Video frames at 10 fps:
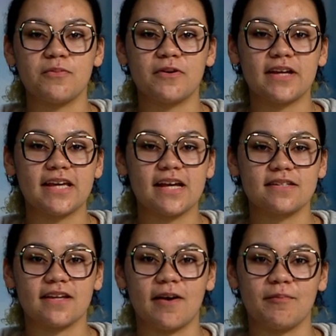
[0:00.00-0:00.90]
Good morning,
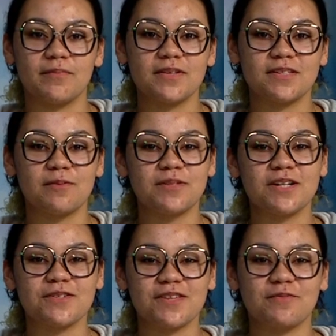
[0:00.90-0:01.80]
ESM. Some
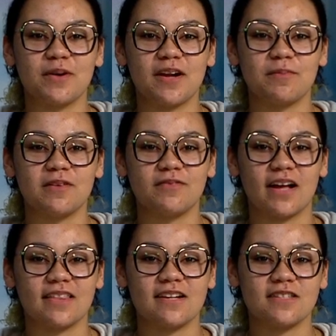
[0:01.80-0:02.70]
teachers have brought up the
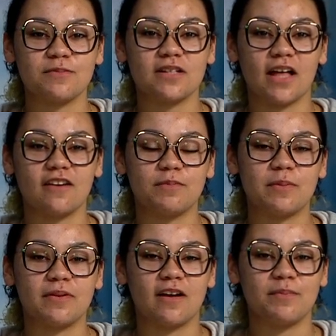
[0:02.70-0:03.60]
fact that it seems a lot of
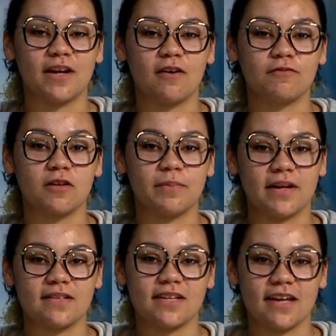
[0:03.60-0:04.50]
people have been out for
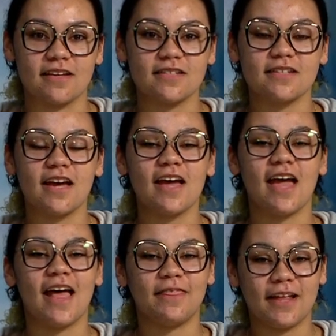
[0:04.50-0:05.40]
appendicitis.
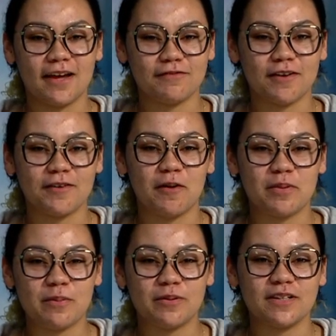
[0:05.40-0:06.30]
And then I found
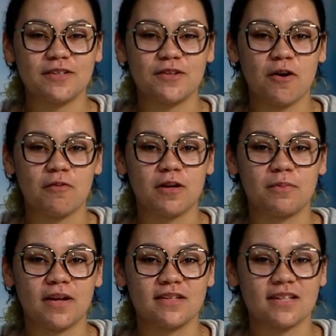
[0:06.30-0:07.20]
out people didn't know what
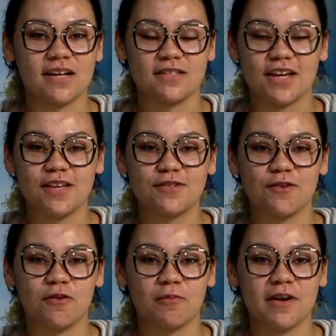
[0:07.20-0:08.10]
appendicitis
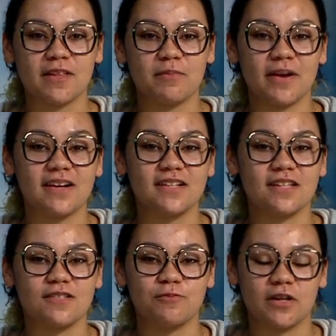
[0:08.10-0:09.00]
is or where the
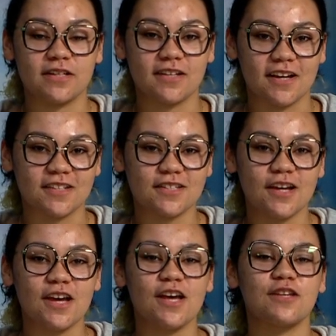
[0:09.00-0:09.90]
appendix is and what it does.
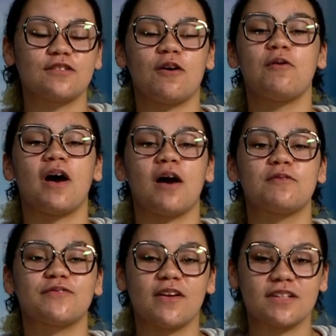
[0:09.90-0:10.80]
So I
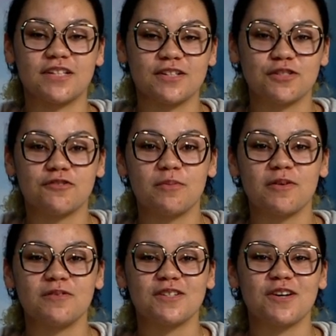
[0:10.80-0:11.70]
was volunteered as
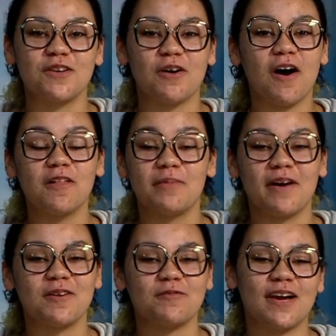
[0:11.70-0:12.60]
tribute to tell you all
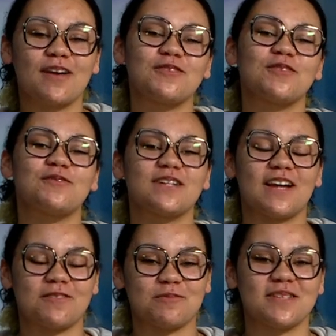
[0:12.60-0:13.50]
about it right after news and
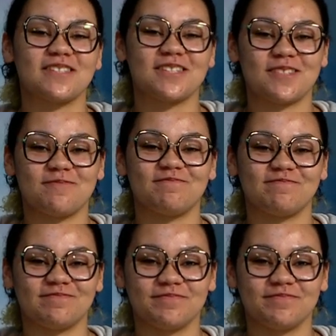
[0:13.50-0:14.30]
announcements.